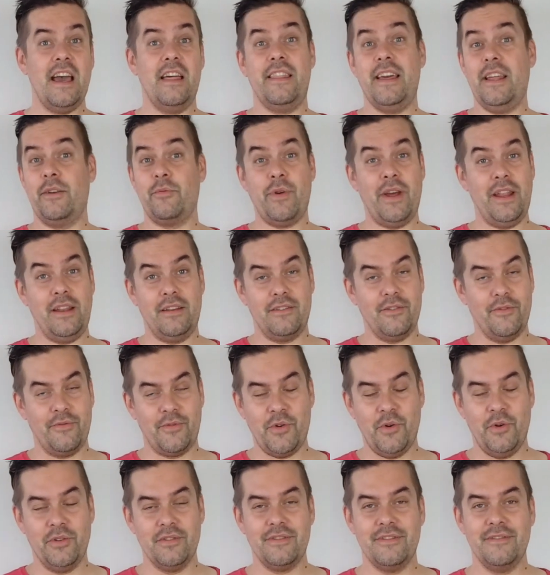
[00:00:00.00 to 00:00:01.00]
and that went,
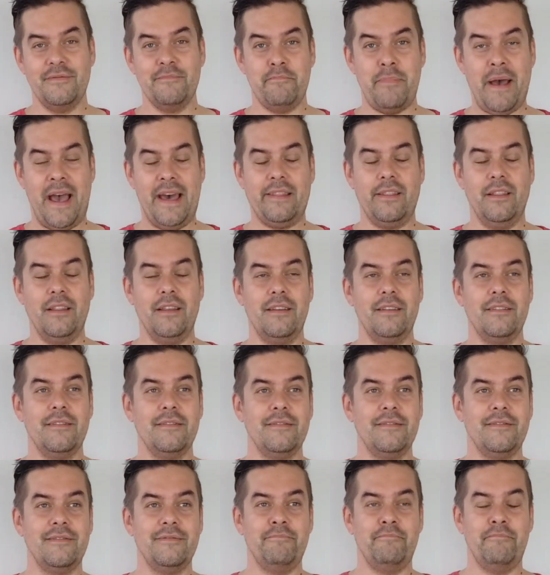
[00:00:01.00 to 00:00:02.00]
of course, badly
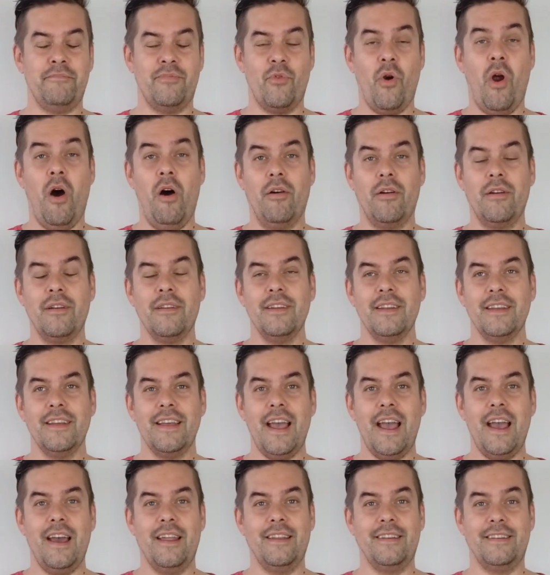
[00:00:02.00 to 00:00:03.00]
wrong
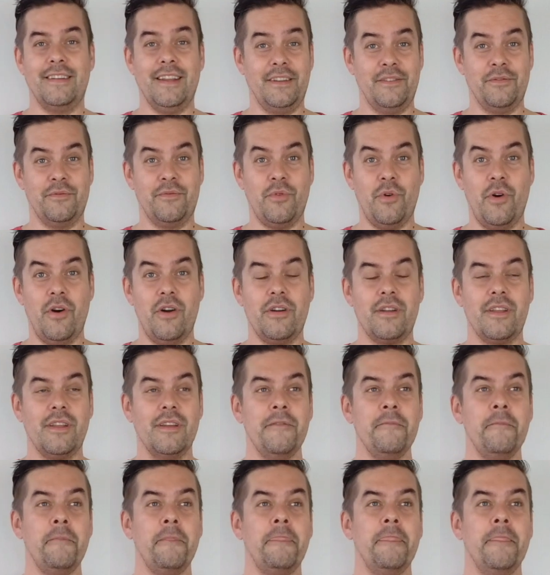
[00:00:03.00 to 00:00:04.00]
and it doesn't work.
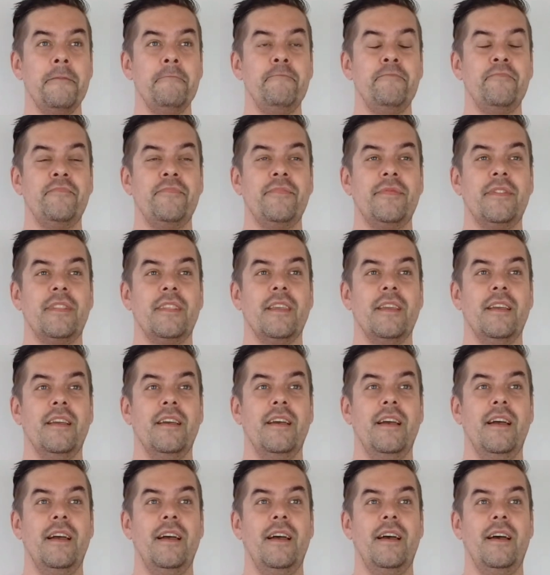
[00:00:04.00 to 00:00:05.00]

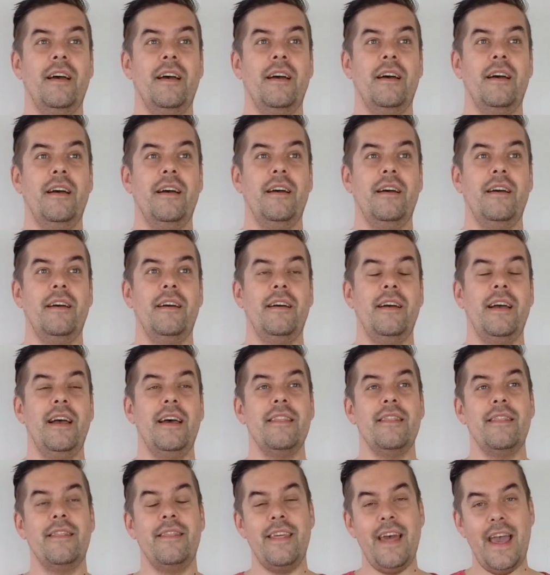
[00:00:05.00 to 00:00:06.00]
Uh,
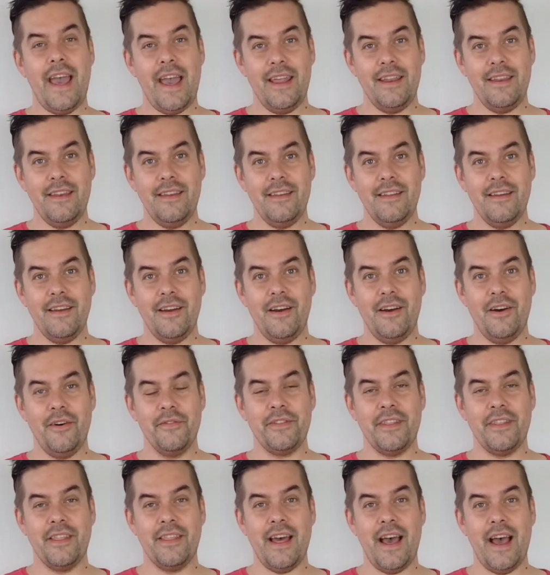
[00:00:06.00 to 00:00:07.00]
and then
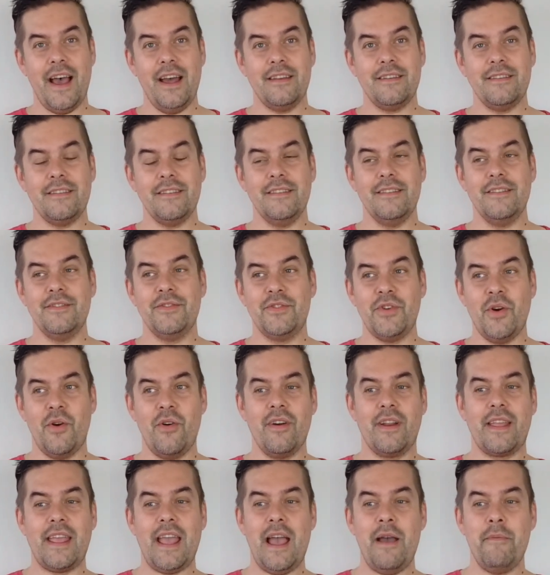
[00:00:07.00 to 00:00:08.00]
after that,
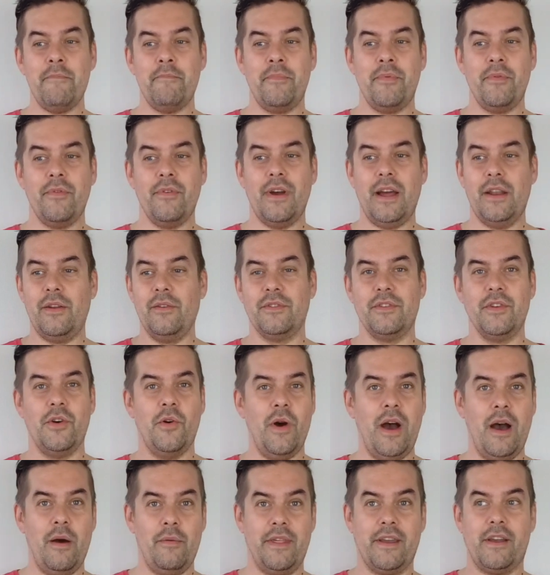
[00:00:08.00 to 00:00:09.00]
Torqamp, I don't
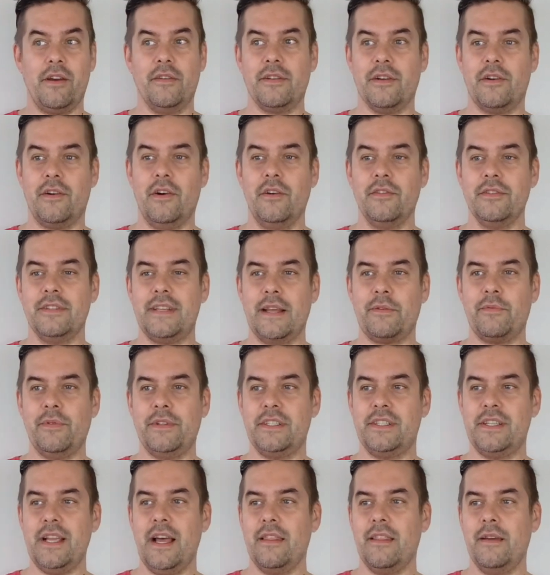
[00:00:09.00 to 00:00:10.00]
know how they got in contact
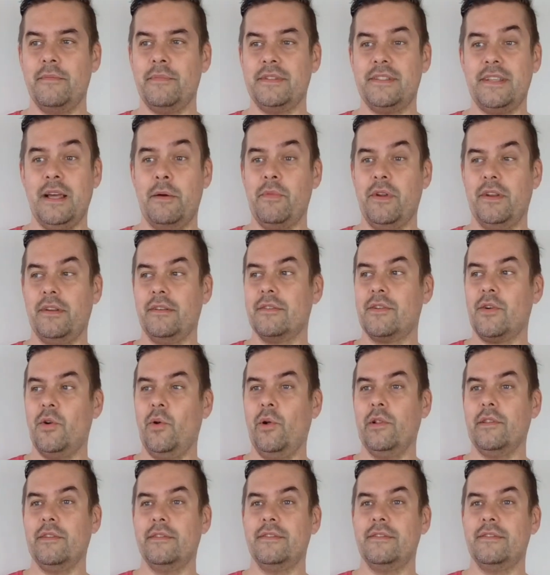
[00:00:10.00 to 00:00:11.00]
with each other, but someone
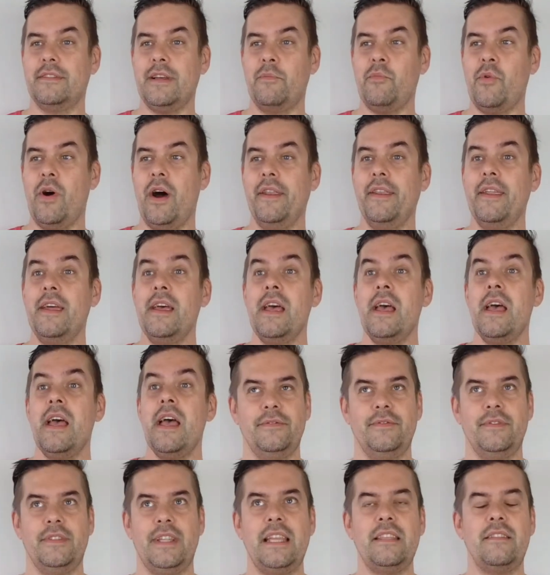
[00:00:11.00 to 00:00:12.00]
called someone.
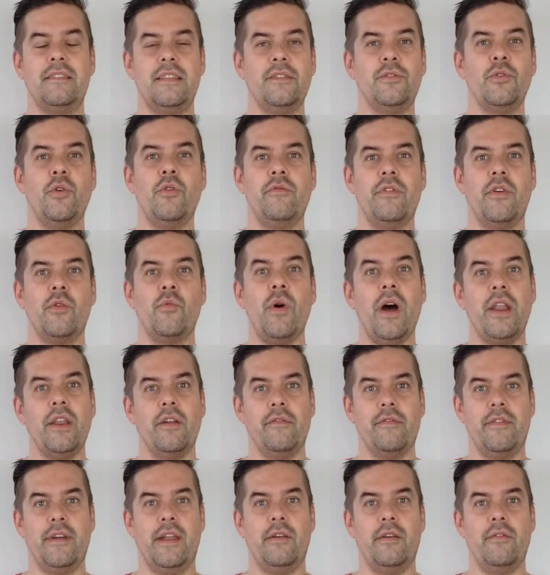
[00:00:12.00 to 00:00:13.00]
They sent over
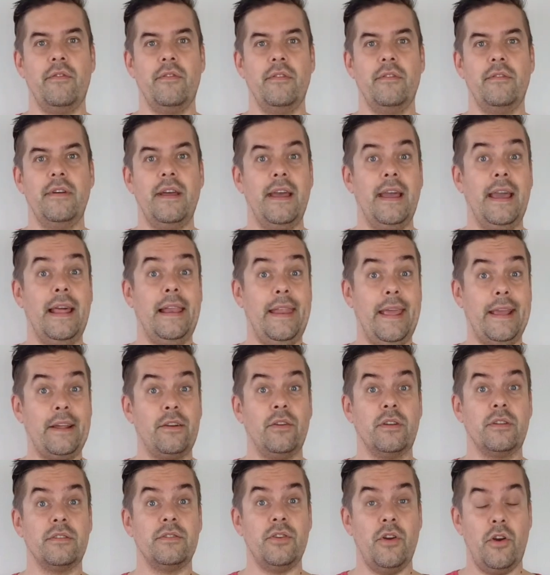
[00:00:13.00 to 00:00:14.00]
one of their
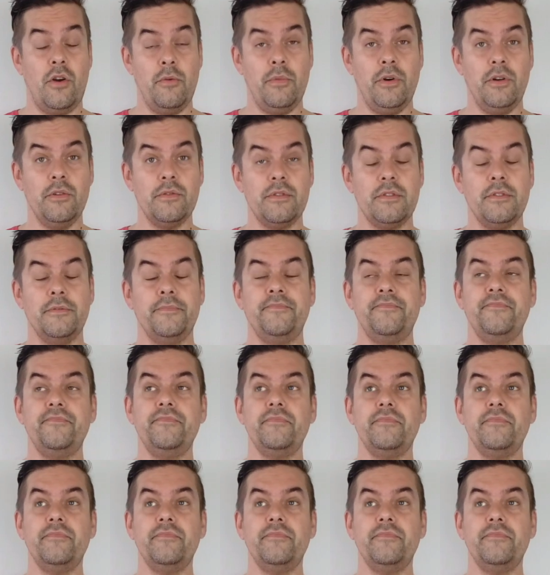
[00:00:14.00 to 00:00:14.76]
electric turbos.